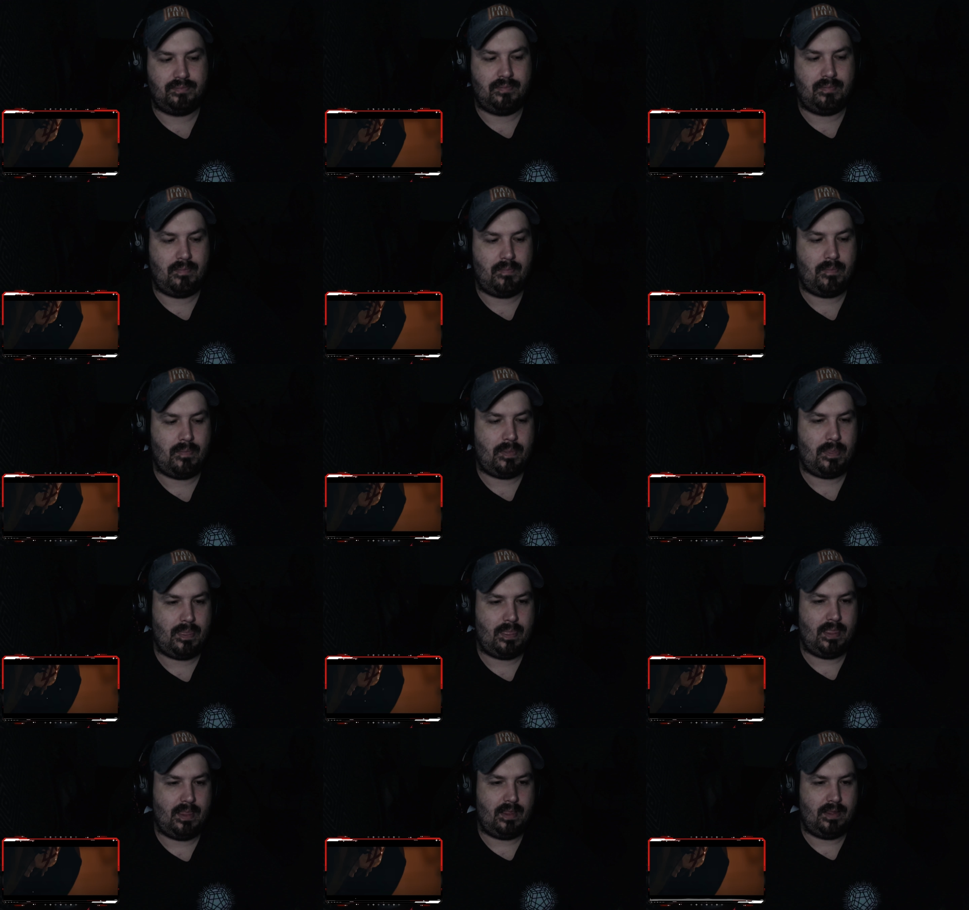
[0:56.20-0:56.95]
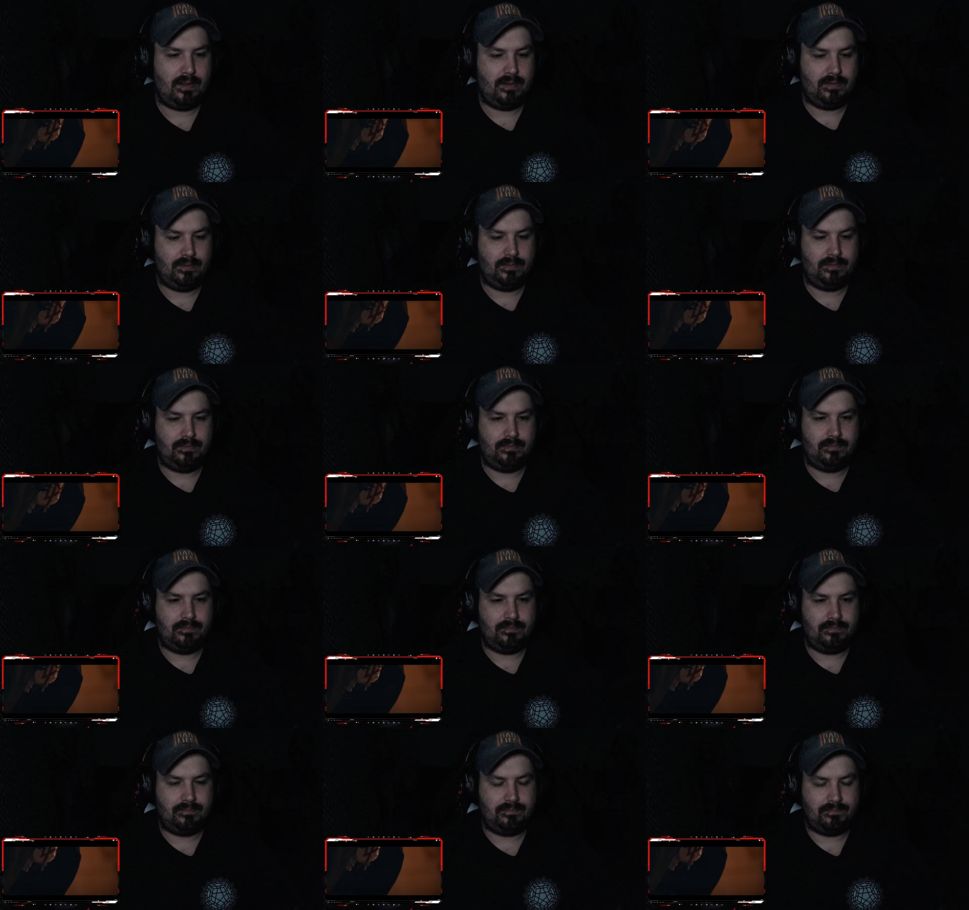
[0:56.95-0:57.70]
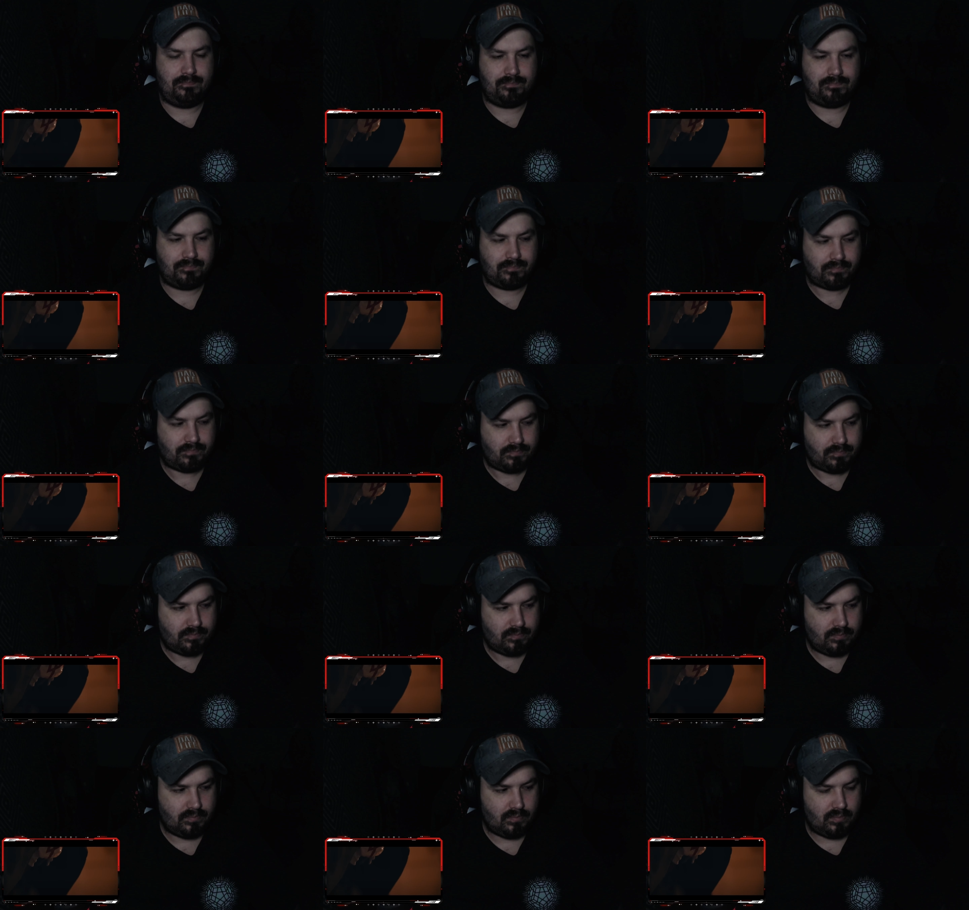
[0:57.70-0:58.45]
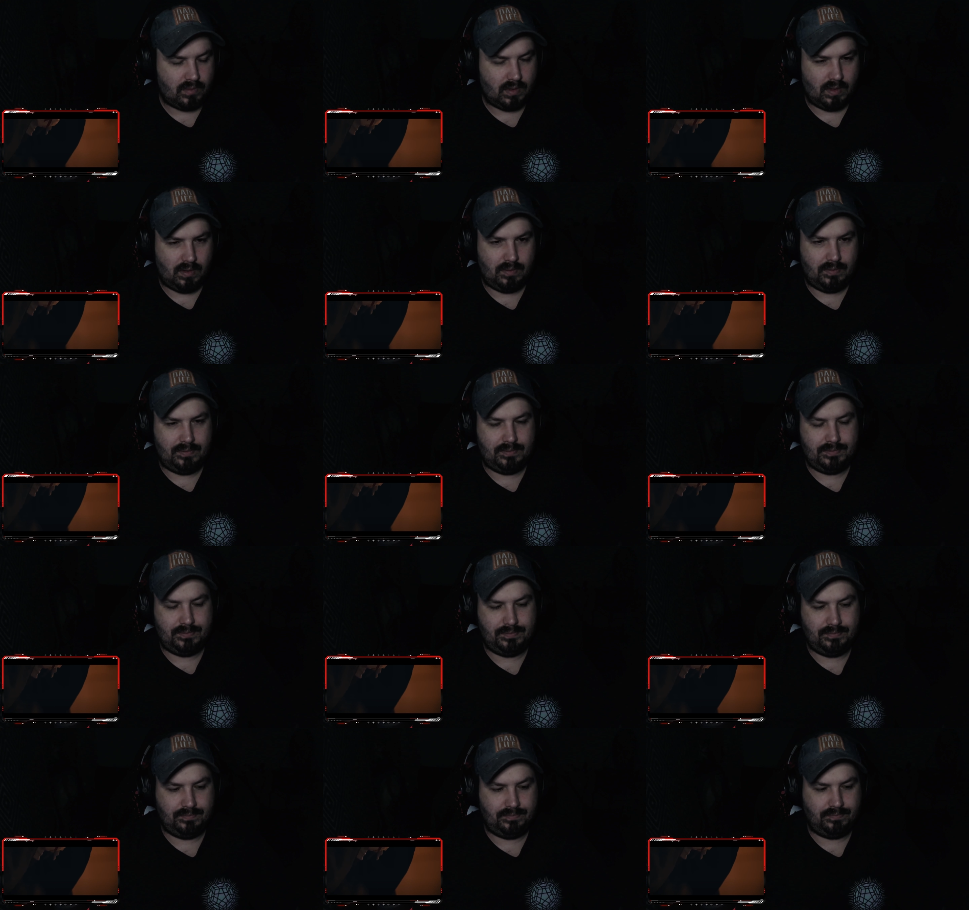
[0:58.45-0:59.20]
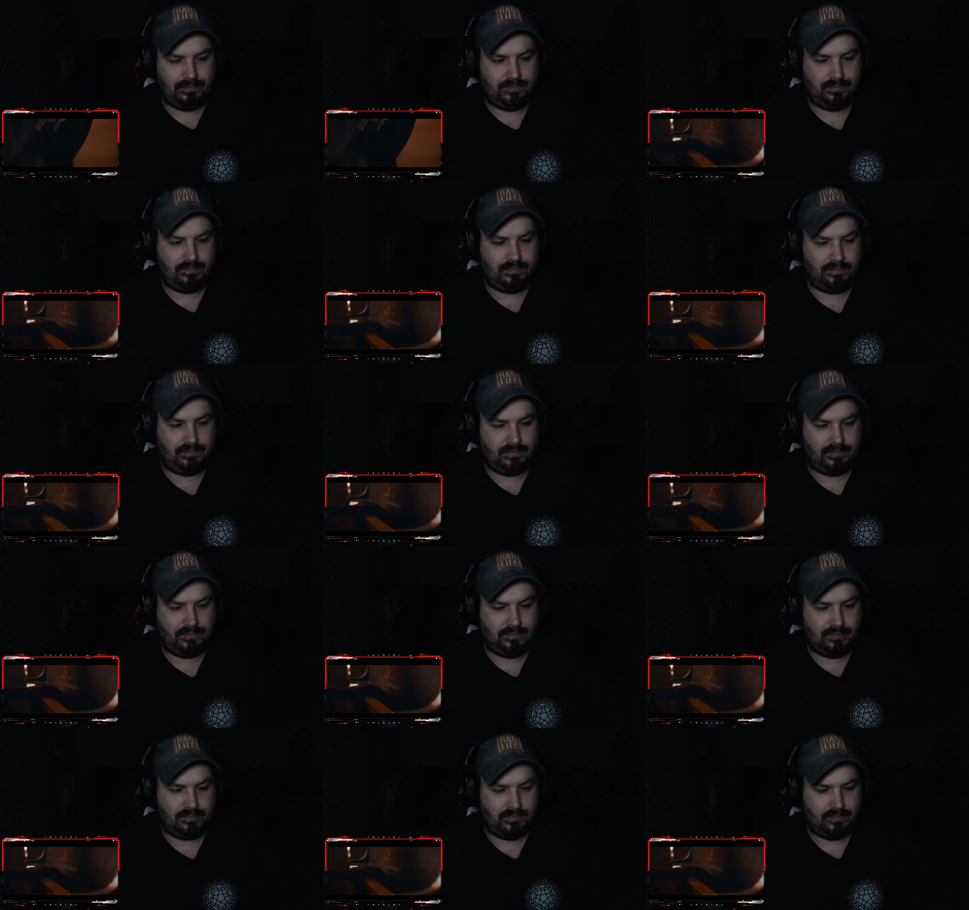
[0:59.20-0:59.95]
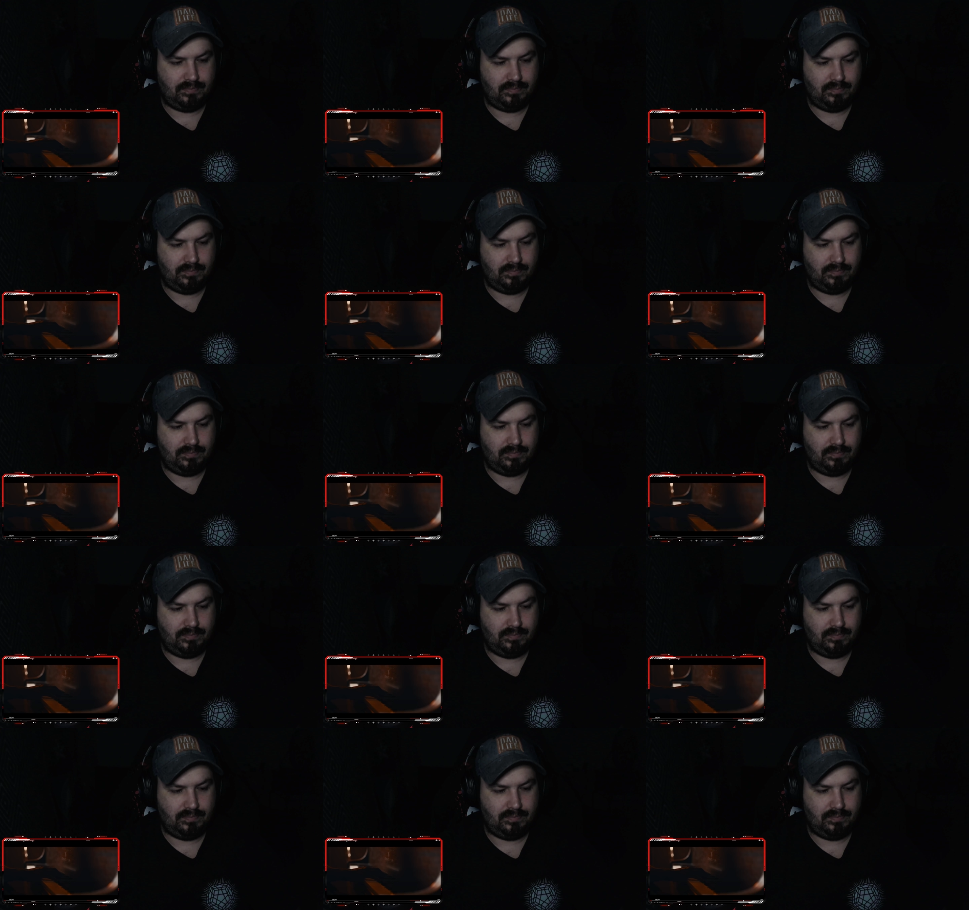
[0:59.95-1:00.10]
Nothing is said.